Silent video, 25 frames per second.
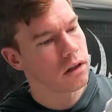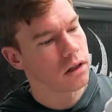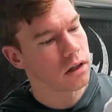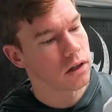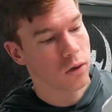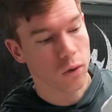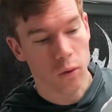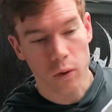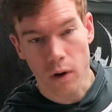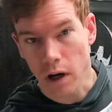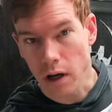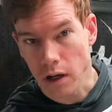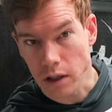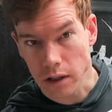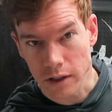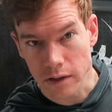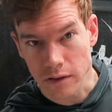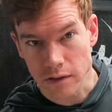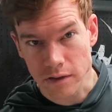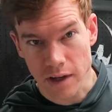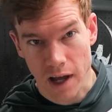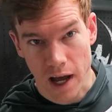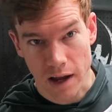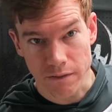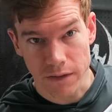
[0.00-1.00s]
the quality
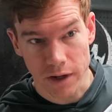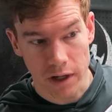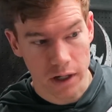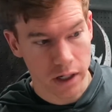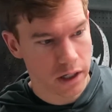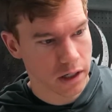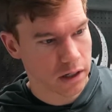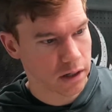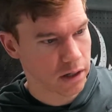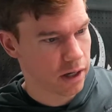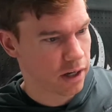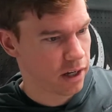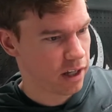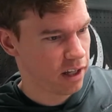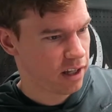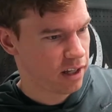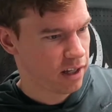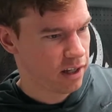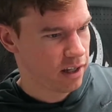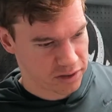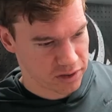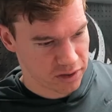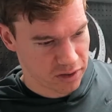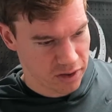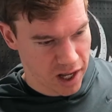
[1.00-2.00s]
is not very good.
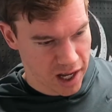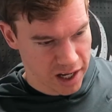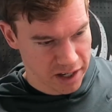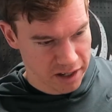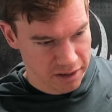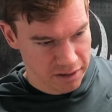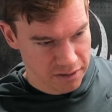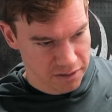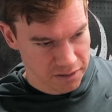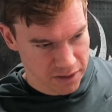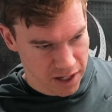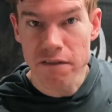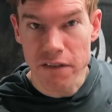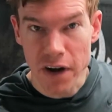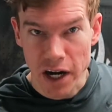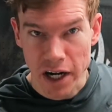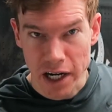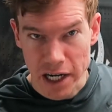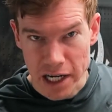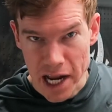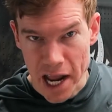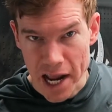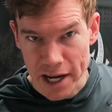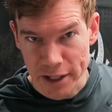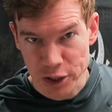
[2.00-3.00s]
There's a lot of
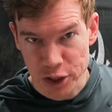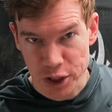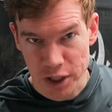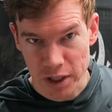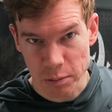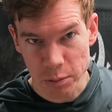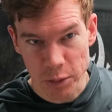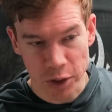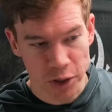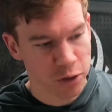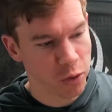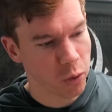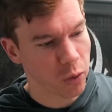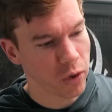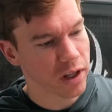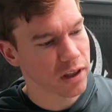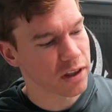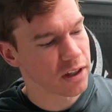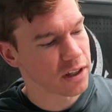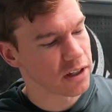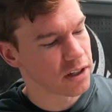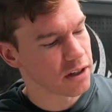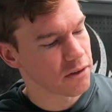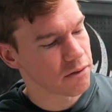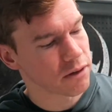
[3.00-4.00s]
variation
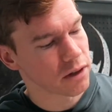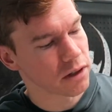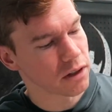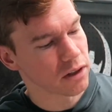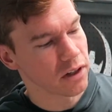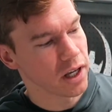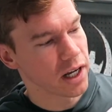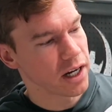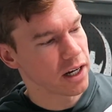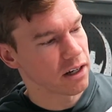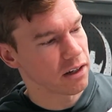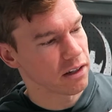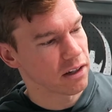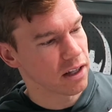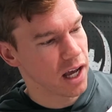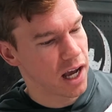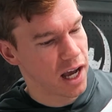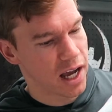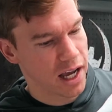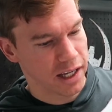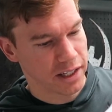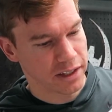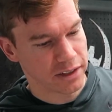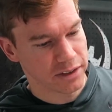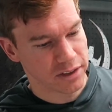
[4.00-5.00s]
between the different layer
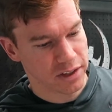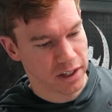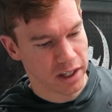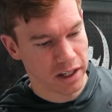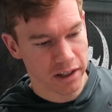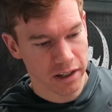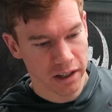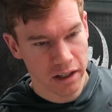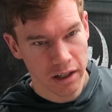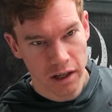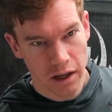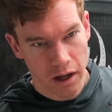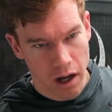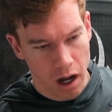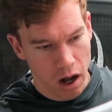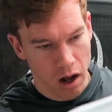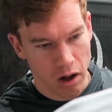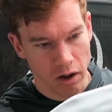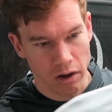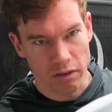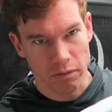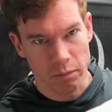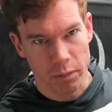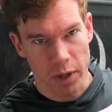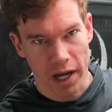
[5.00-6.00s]
lines, and
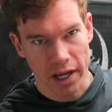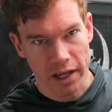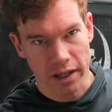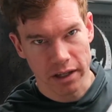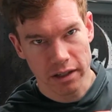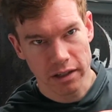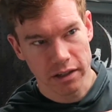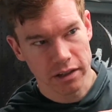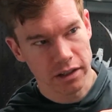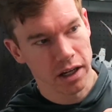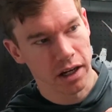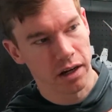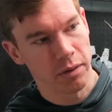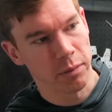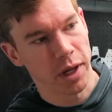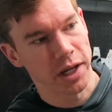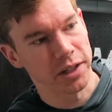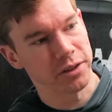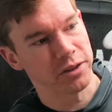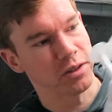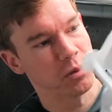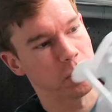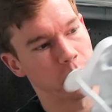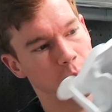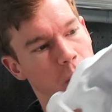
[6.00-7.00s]
none of my
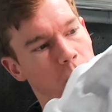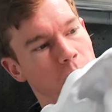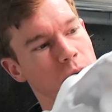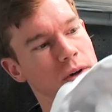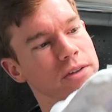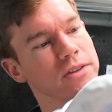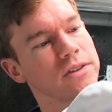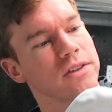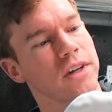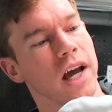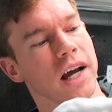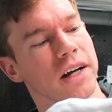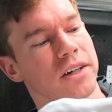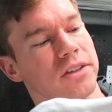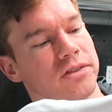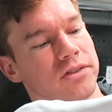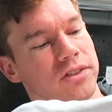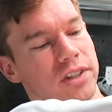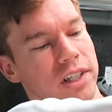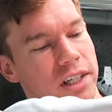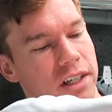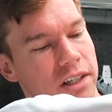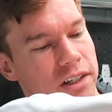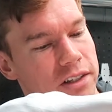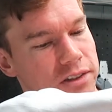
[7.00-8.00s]
supports
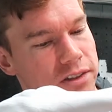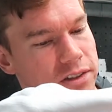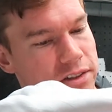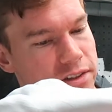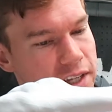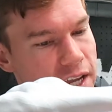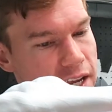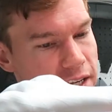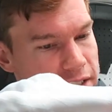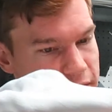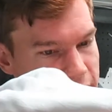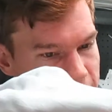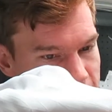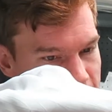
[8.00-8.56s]
actually stayed